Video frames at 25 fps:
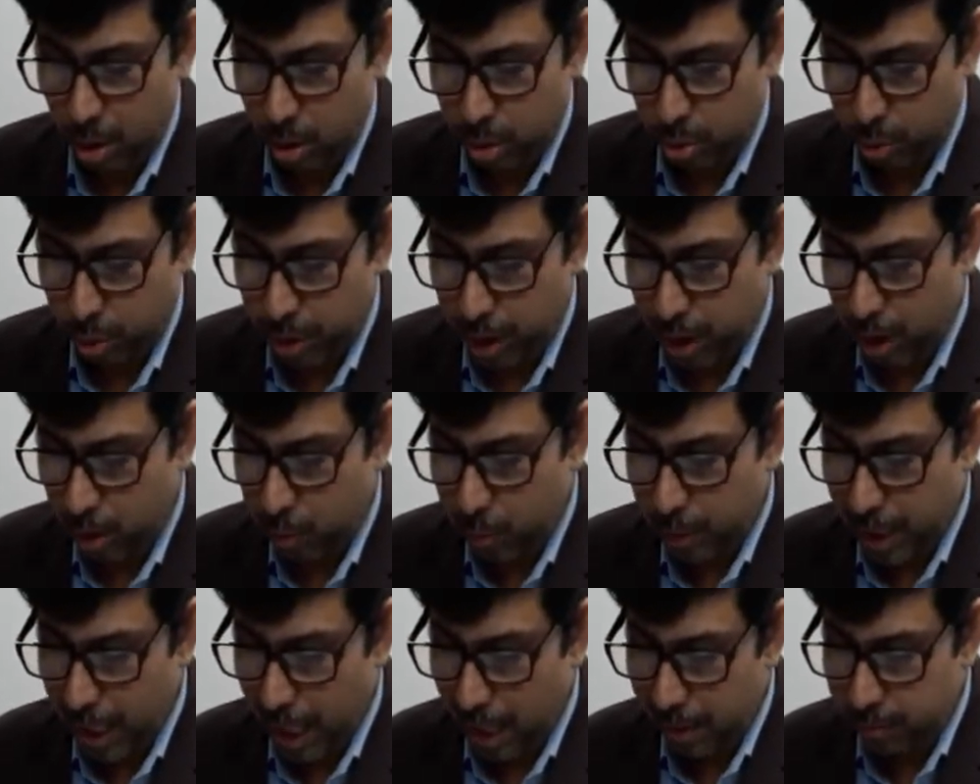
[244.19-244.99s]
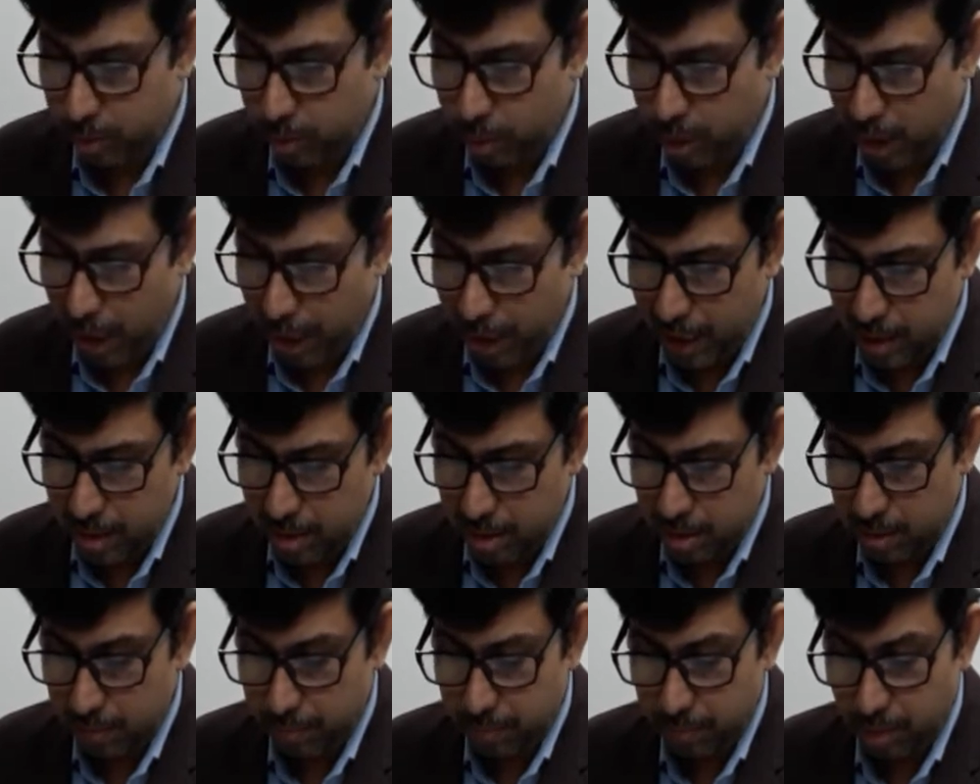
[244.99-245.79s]
So here we have
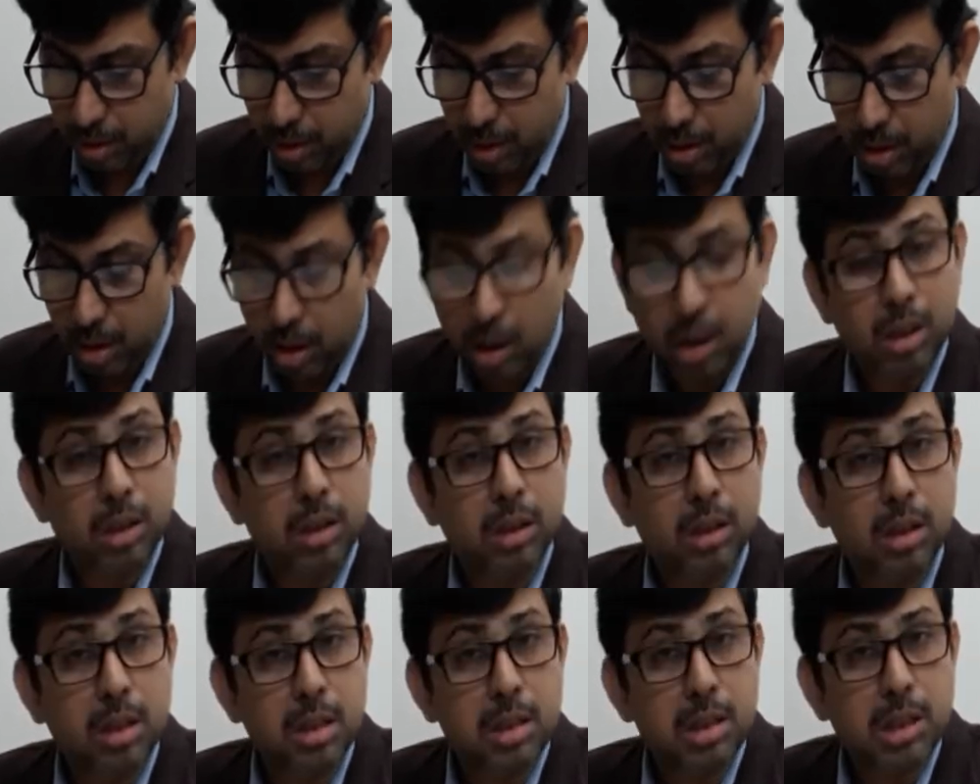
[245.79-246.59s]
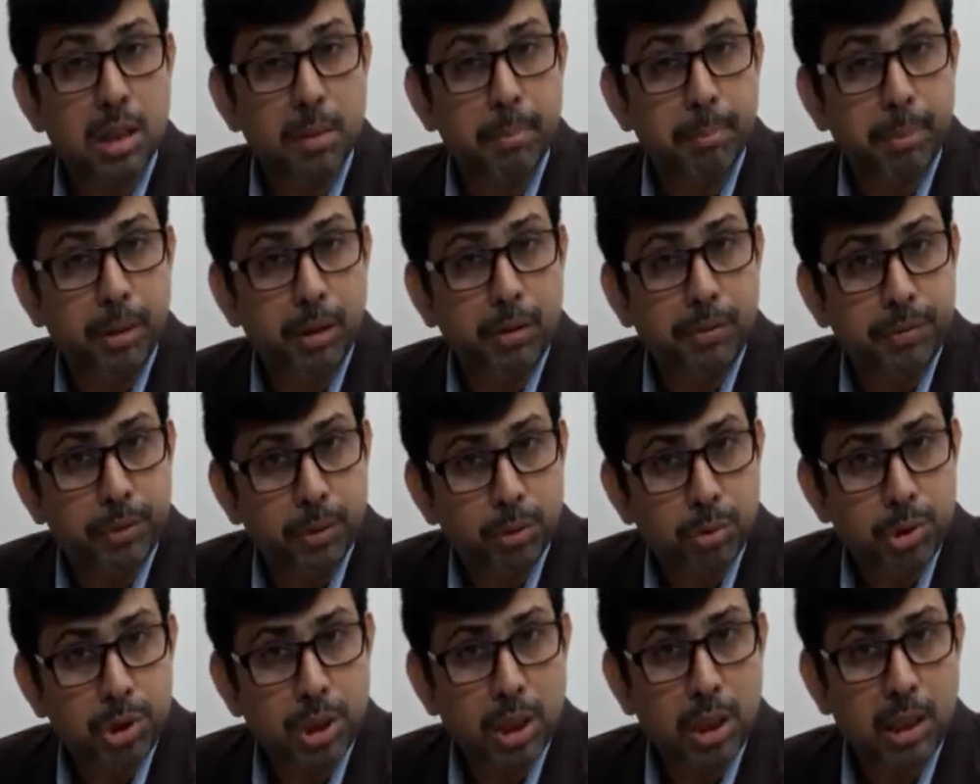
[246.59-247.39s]
utilized the simple
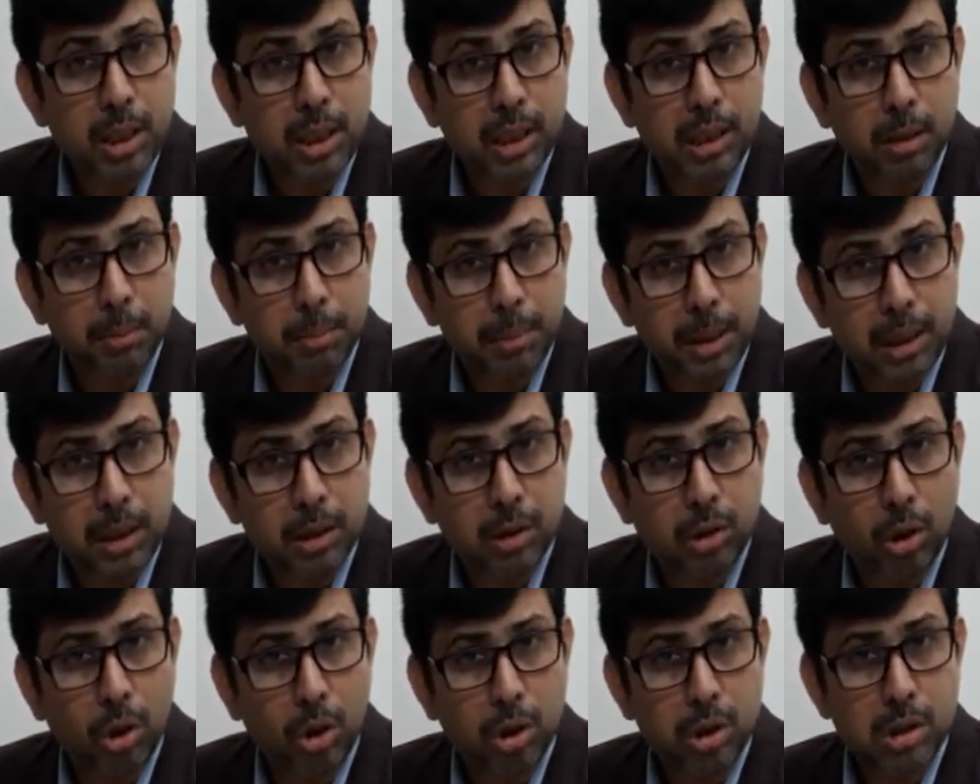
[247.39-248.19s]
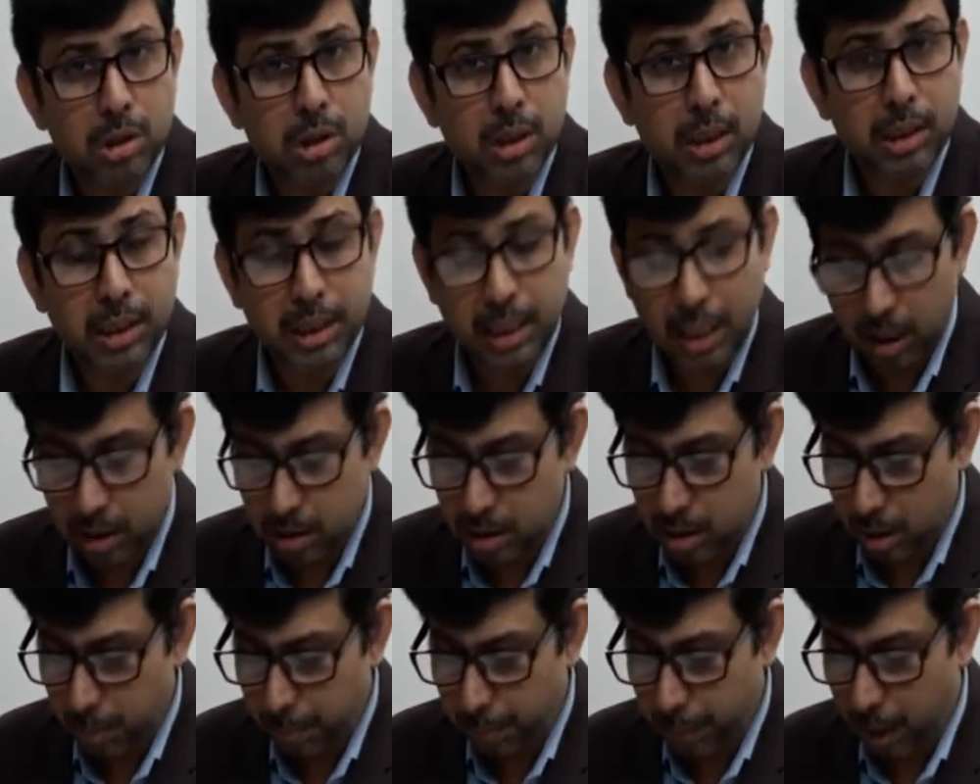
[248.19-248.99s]
future in the main clause in the
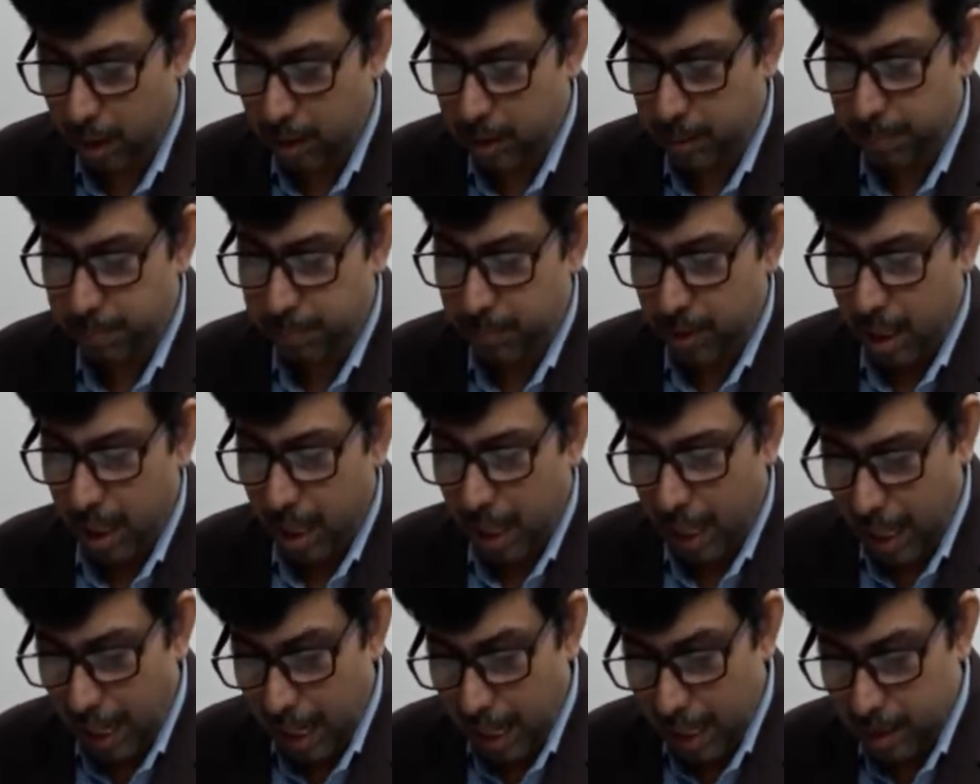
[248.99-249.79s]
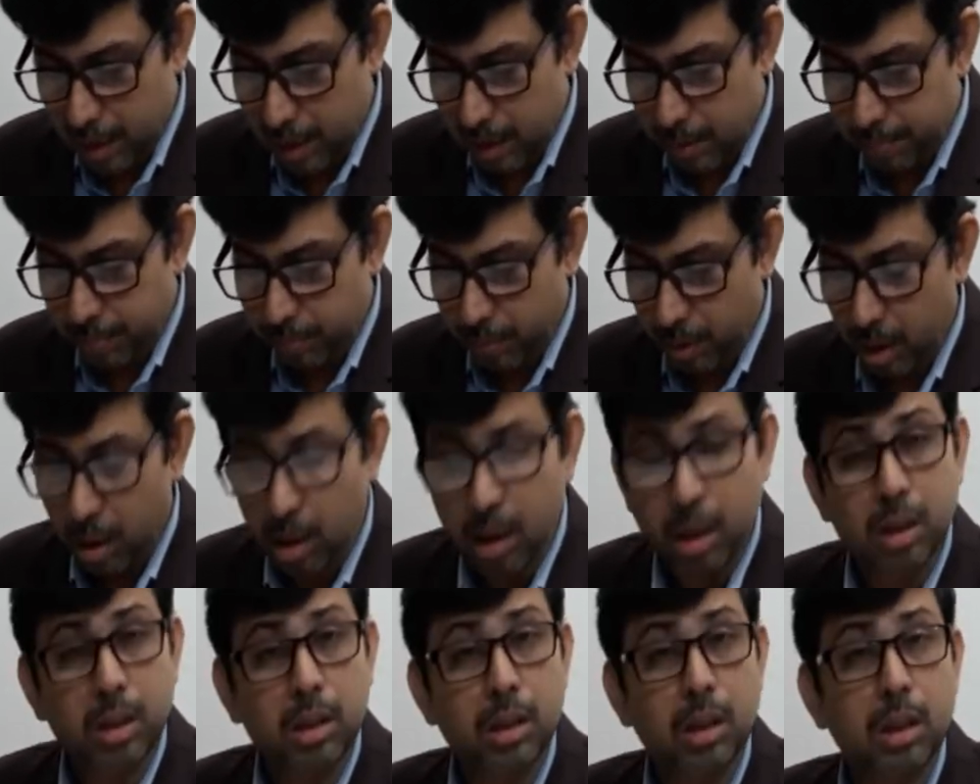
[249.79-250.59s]
answer part and
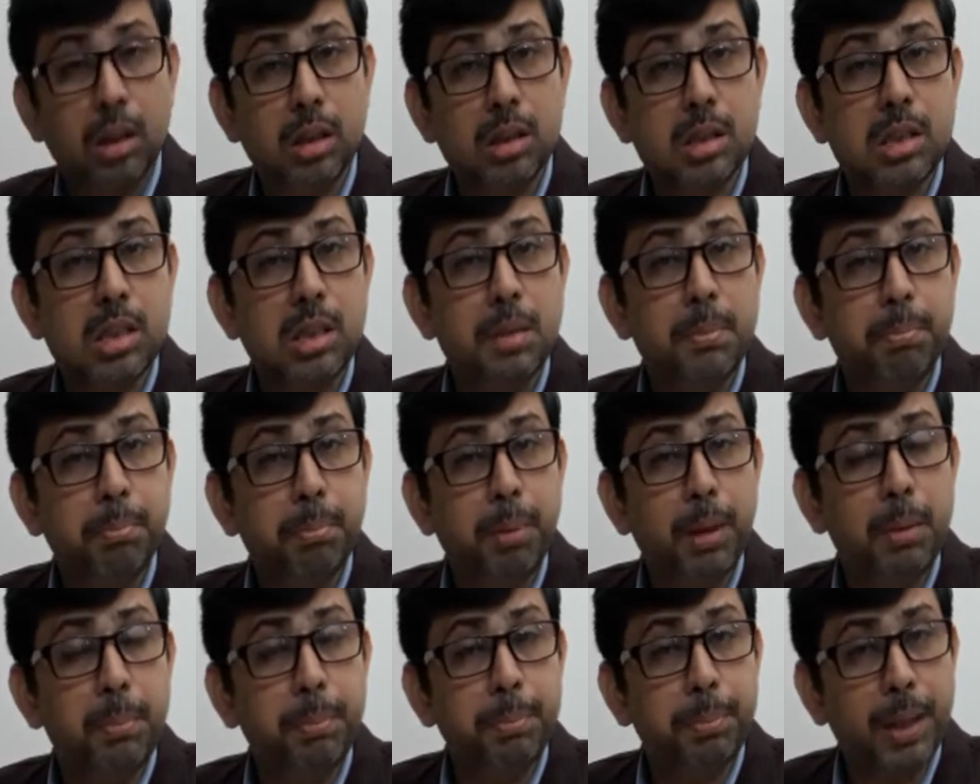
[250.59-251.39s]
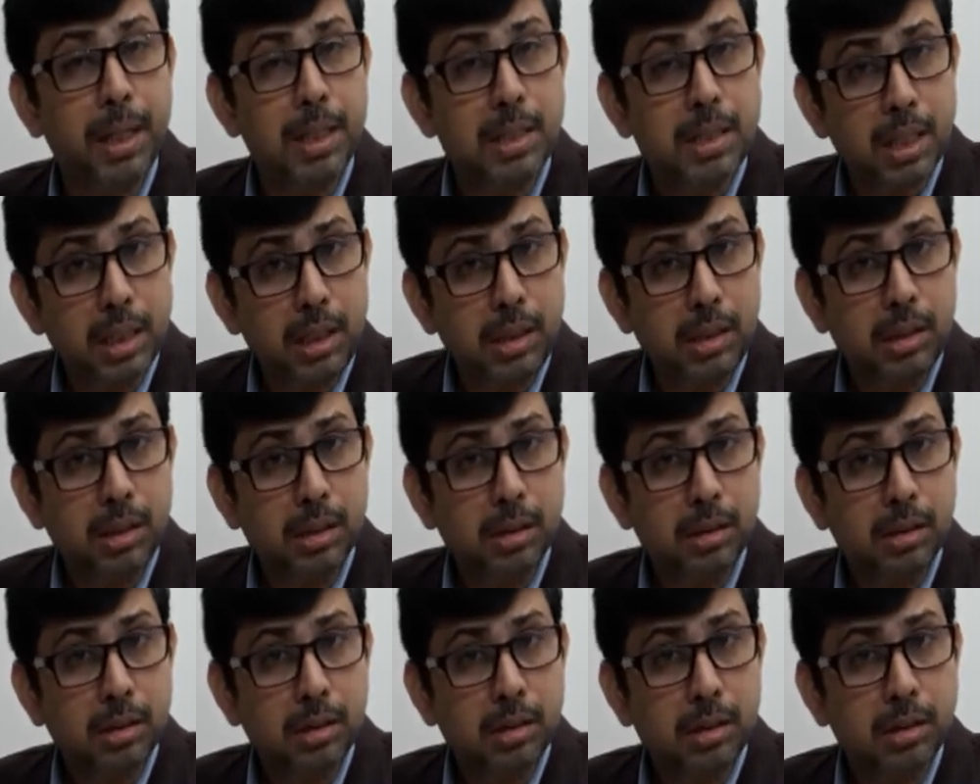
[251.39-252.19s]
the simple
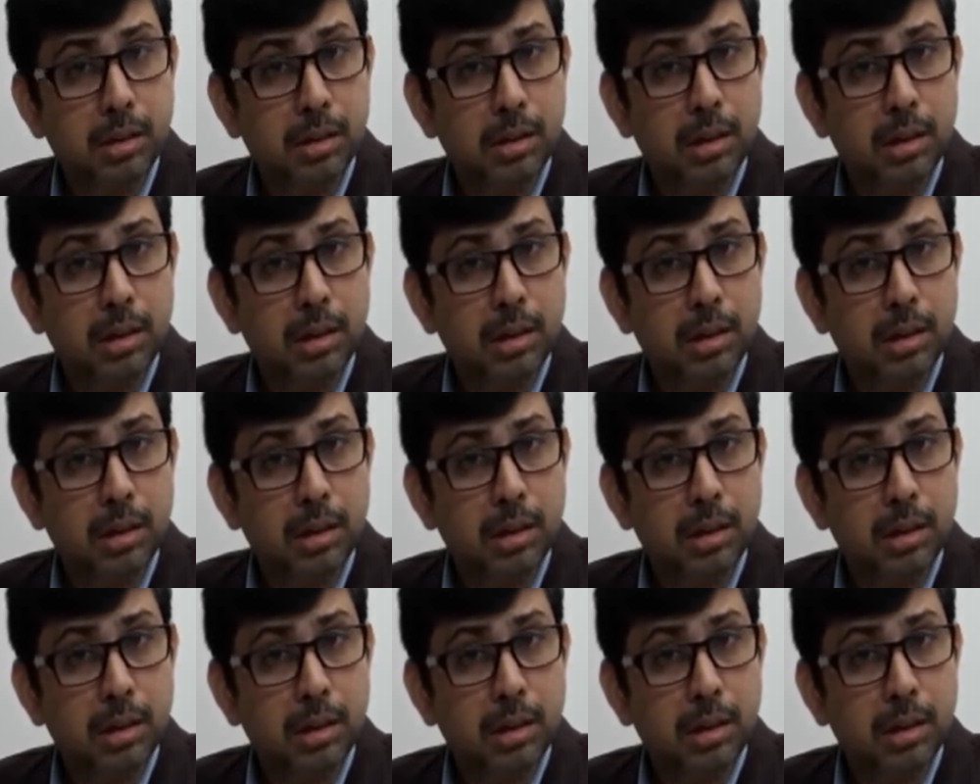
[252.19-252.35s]
present